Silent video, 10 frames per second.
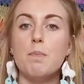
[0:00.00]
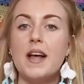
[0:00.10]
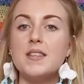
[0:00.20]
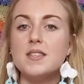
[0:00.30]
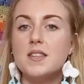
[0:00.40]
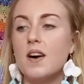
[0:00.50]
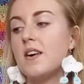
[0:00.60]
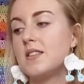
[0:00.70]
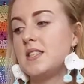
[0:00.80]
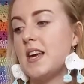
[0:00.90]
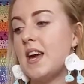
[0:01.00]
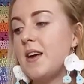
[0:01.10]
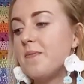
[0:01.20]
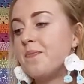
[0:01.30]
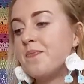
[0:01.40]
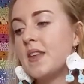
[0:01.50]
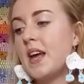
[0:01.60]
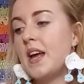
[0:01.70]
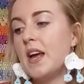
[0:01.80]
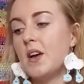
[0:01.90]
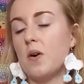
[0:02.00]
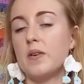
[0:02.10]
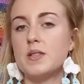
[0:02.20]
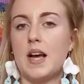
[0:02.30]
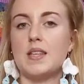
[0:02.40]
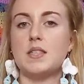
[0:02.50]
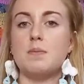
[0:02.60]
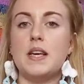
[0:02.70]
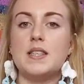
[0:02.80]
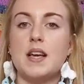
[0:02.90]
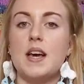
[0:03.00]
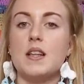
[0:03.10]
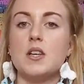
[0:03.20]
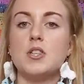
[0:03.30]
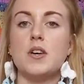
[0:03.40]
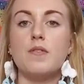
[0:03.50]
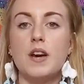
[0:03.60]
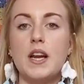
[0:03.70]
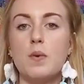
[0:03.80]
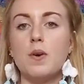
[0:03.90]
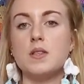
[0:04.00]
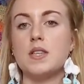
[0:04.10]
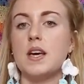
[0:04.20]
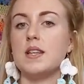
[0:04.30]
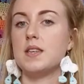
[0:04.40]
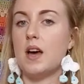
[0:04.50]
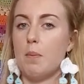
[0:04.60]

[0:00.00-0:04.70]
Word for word: Ben's auntie contacted me saying that she really wanted